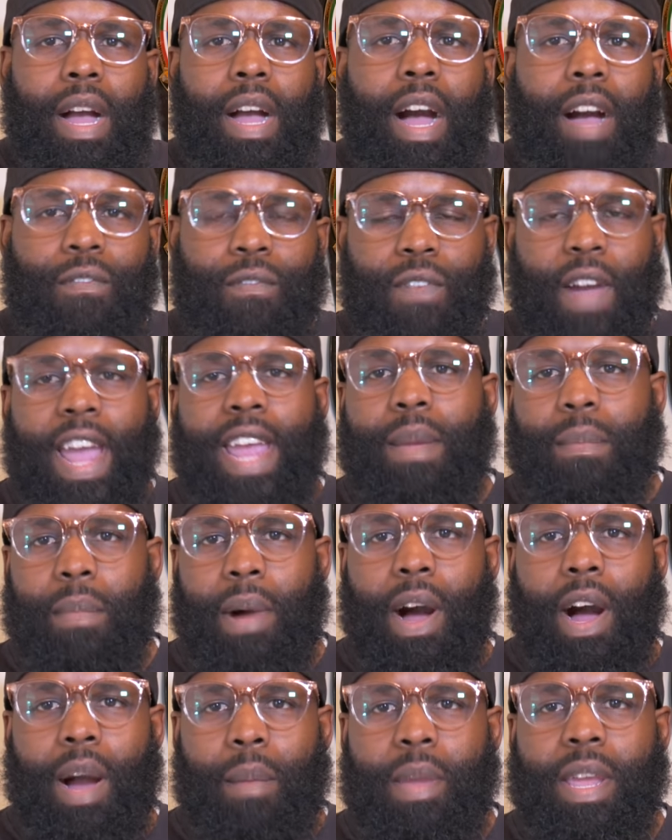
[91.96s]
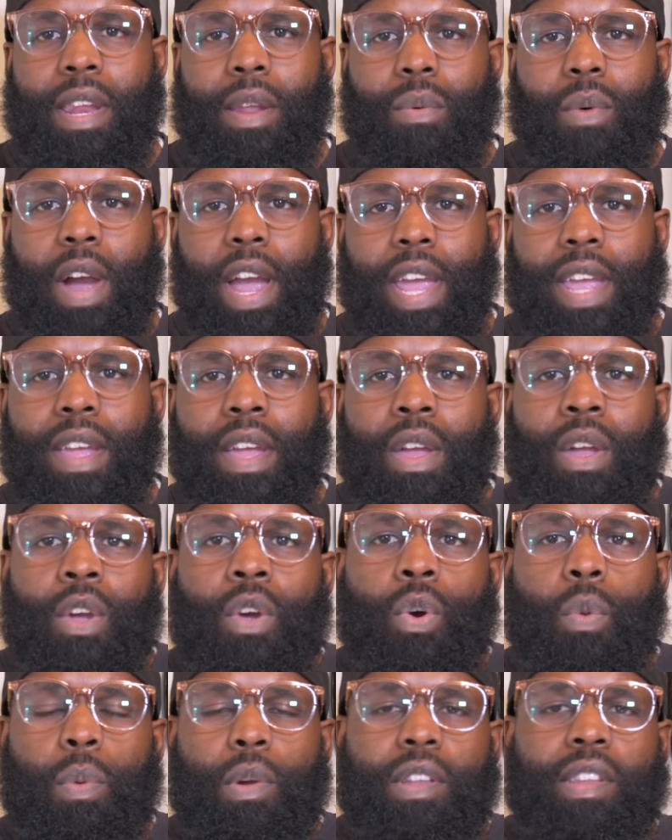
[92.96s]
a fake mom anyway,
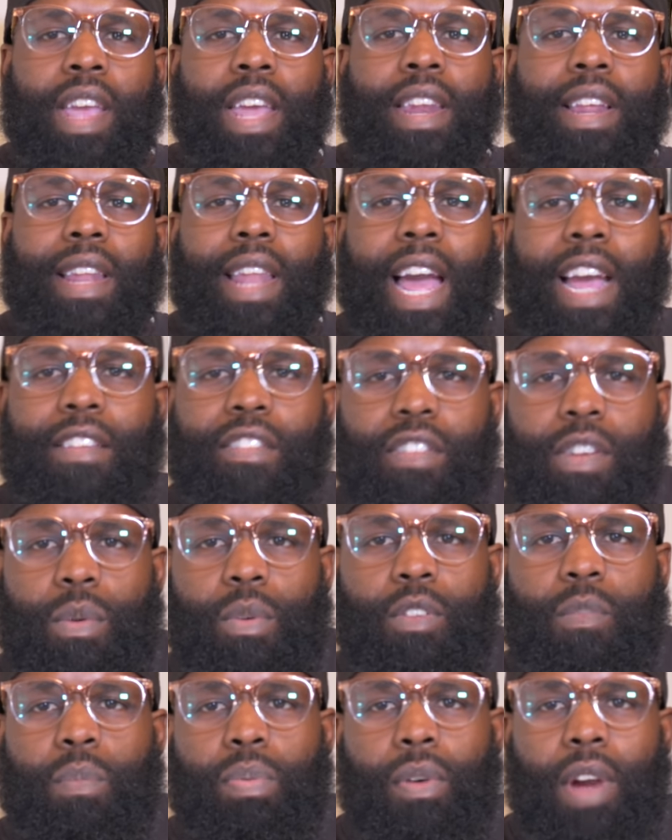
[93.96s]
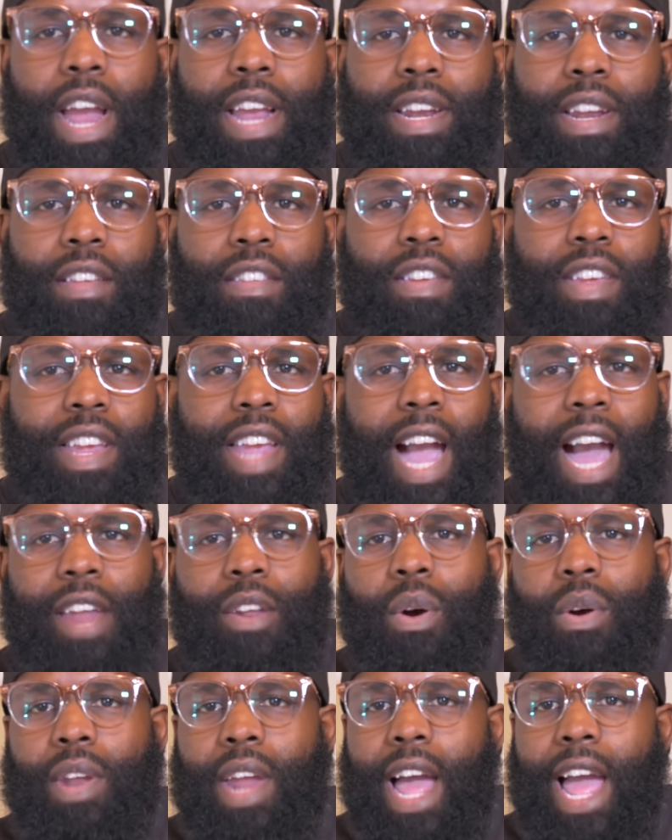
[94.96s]
who pretended like she was pregnant. She got
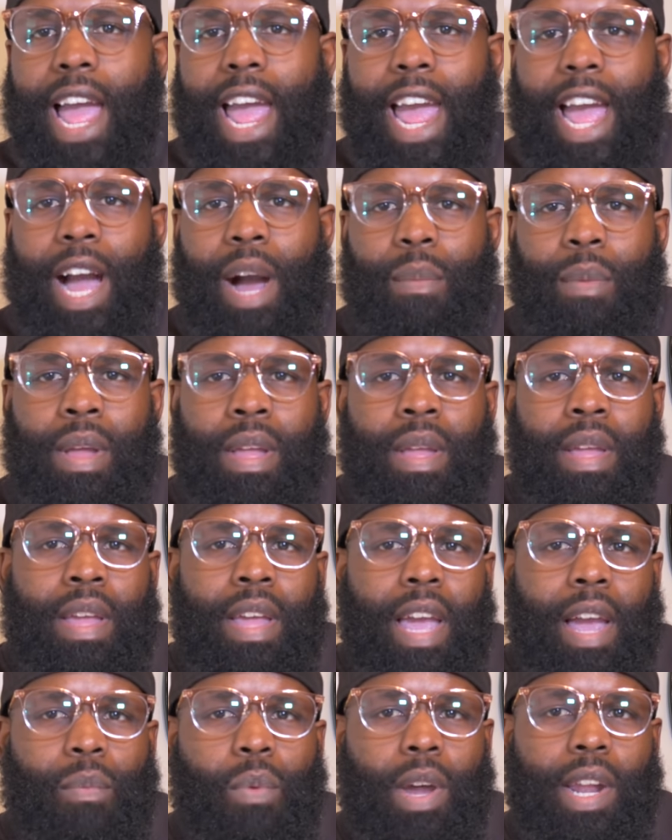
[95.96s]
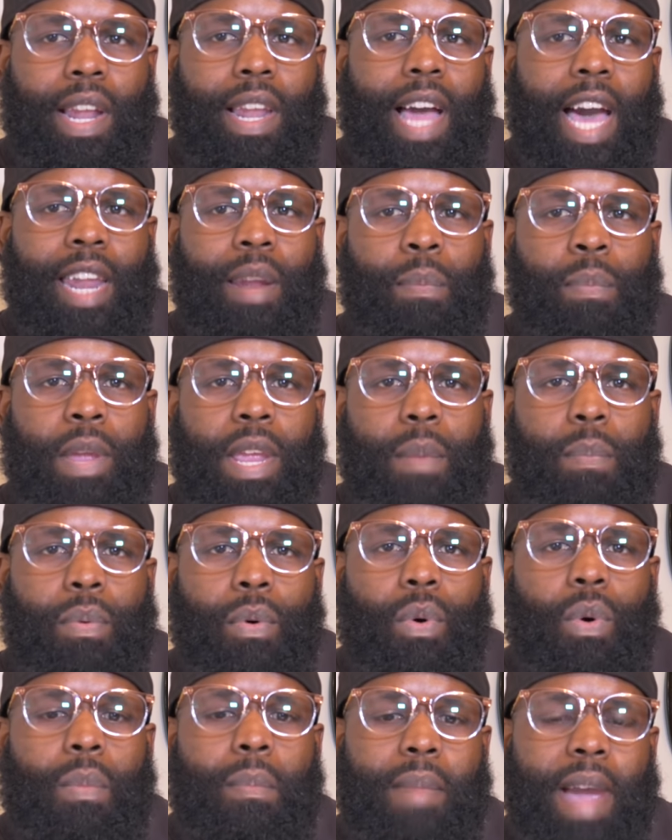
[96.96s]
on an app, and what a lot of
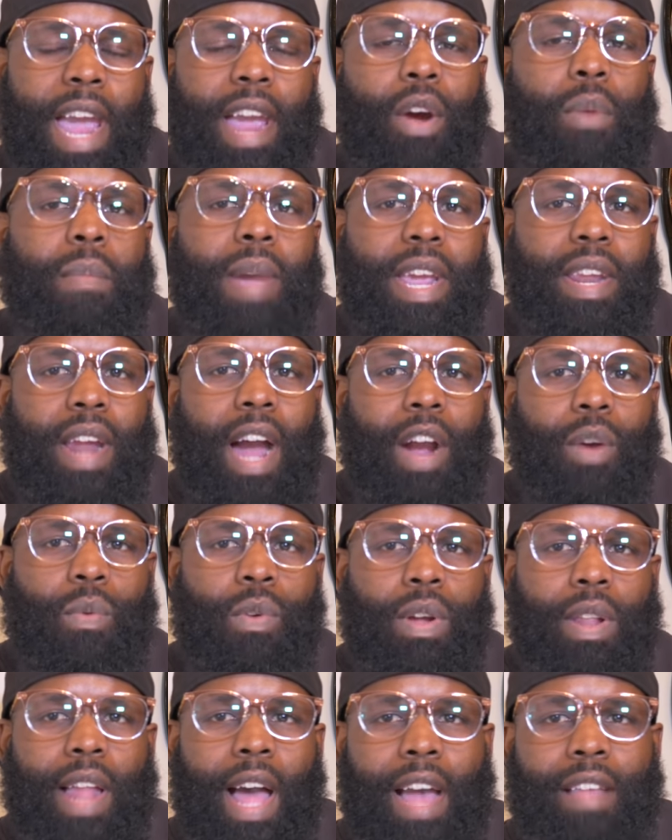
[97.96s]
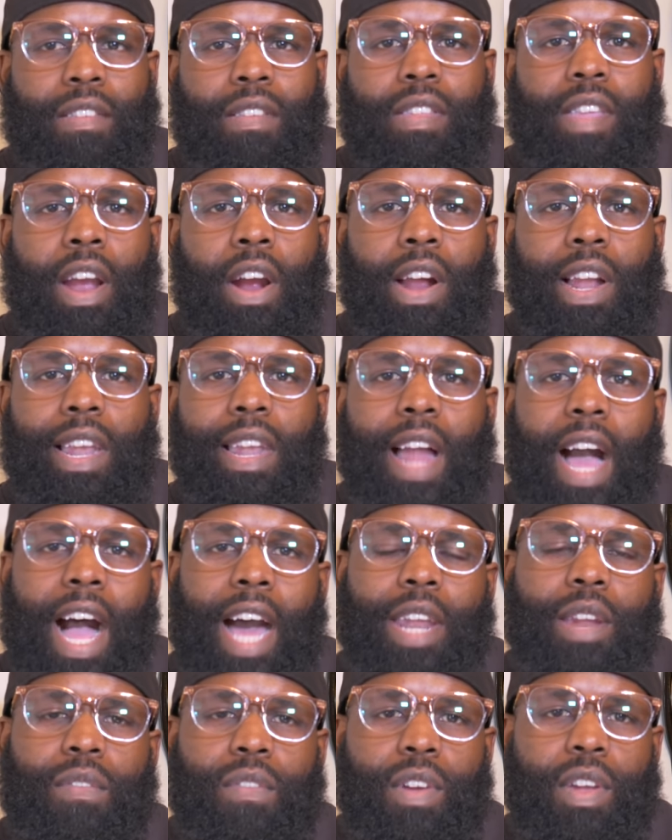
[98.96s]
people may or may not realize is there are a
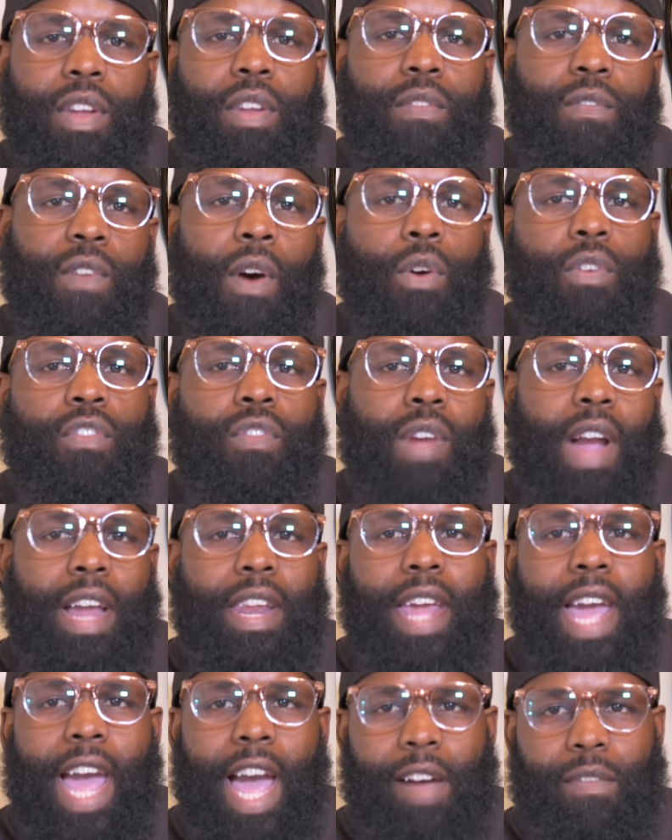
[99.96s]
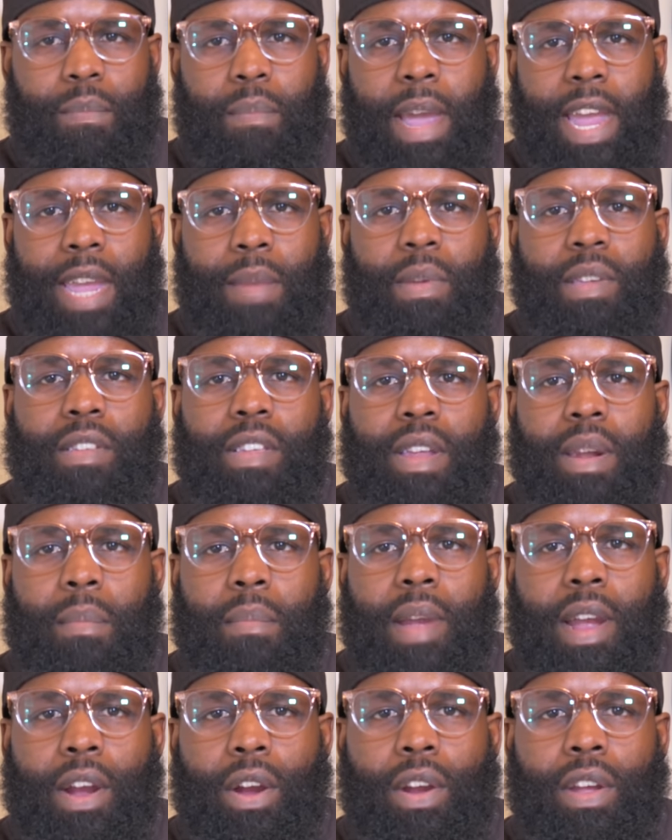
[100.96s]
lot of good folks trying to have babies in
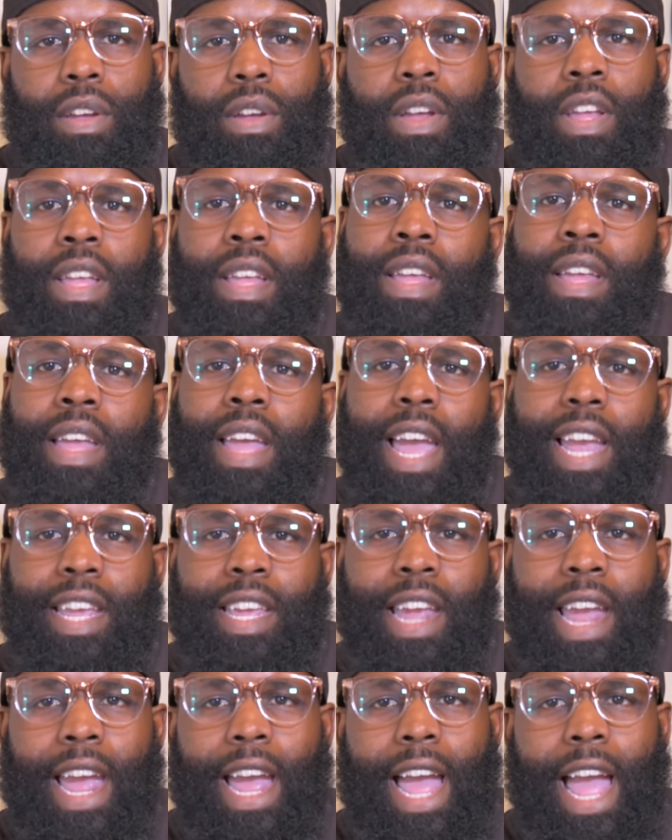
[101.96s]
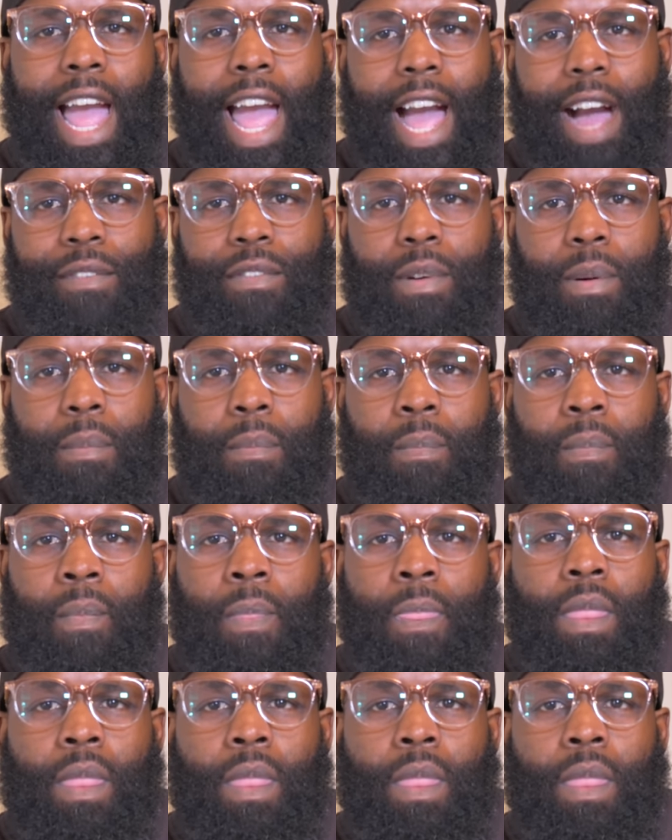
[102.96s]
America and can't have them.